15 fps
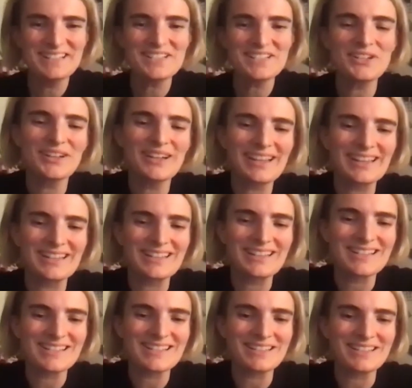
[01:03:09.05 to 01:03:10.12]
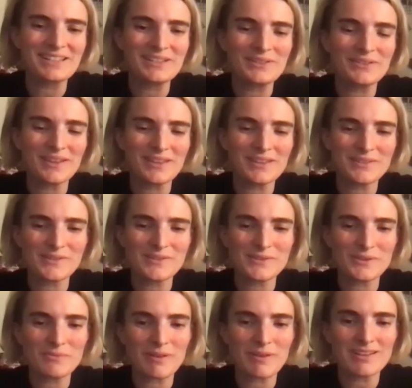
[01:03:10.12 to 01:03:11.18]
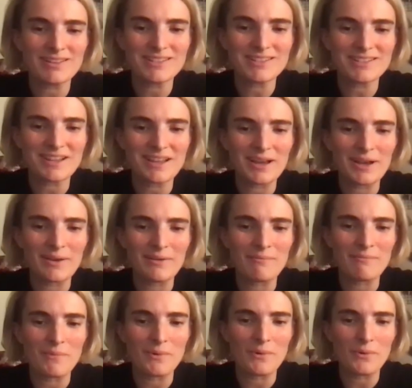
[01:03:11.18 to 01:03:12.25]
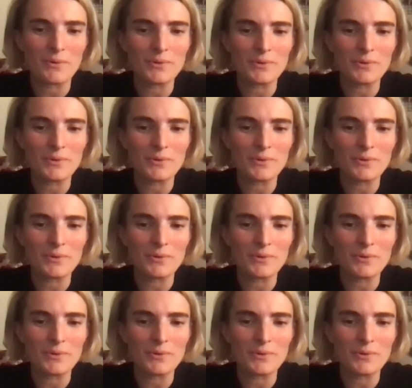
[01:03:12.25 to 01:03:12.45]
tuning in and seeing you. Thank you so much. All